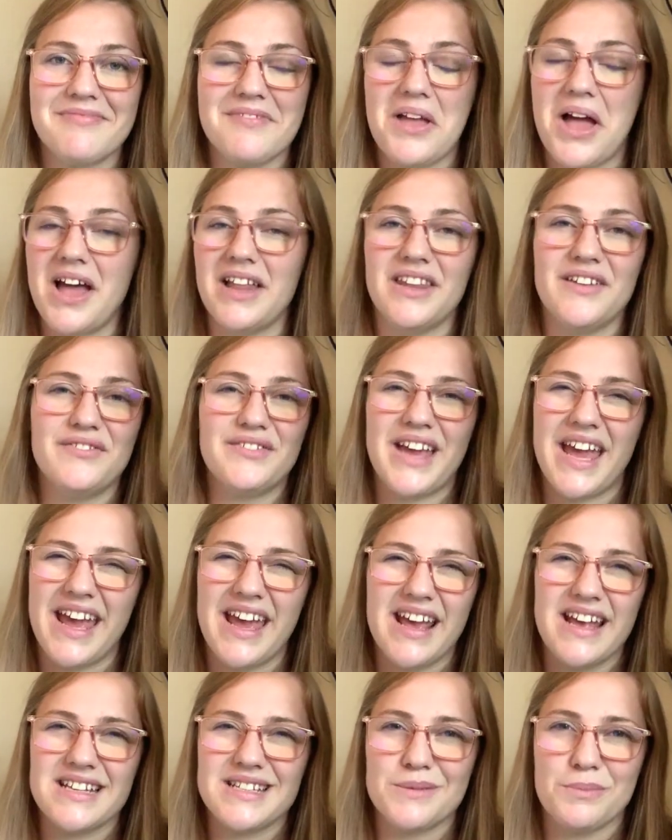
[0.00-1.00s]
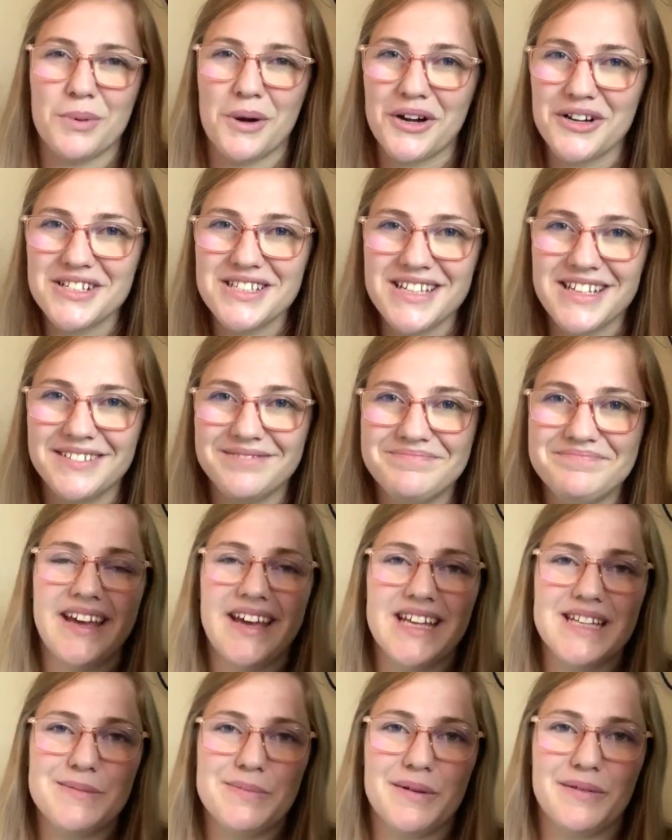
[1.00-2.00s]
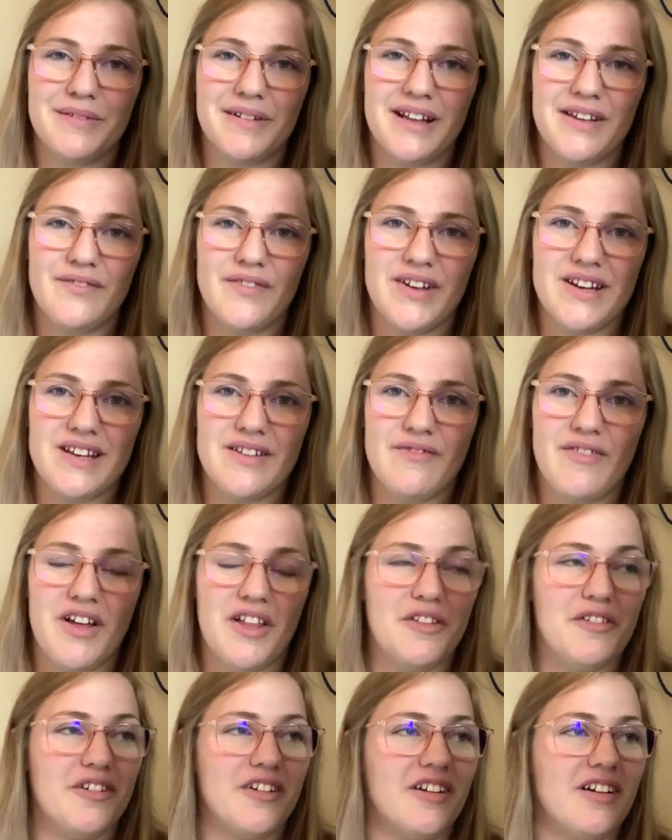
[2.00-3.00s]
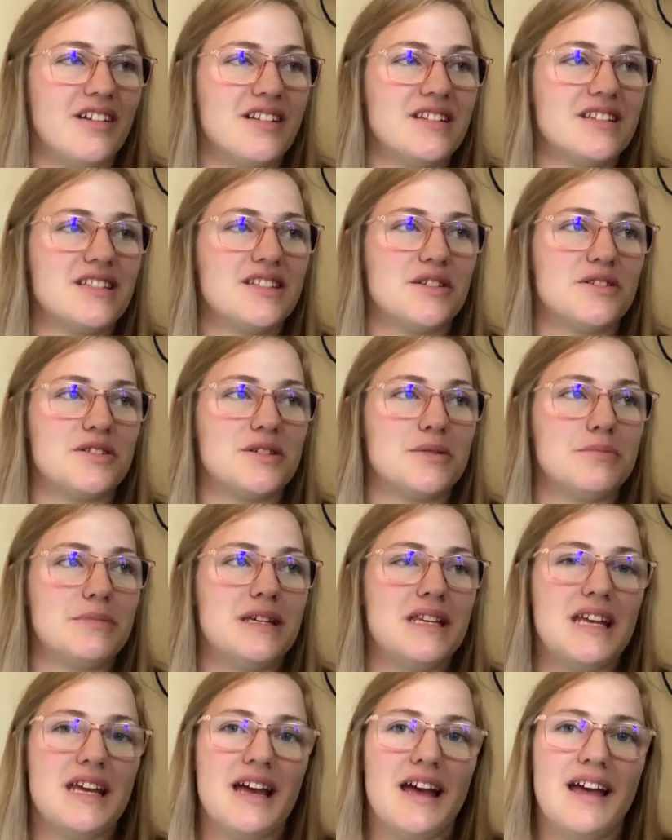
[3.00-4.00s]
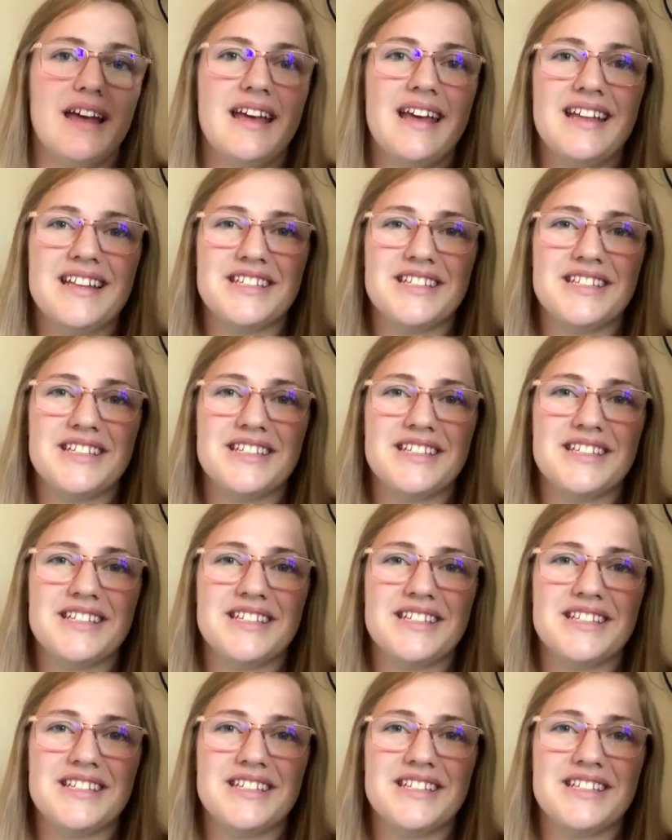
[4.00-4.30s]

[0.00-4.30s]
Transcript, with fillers: I love Kate as a person. It's been really fun to follow her on social media.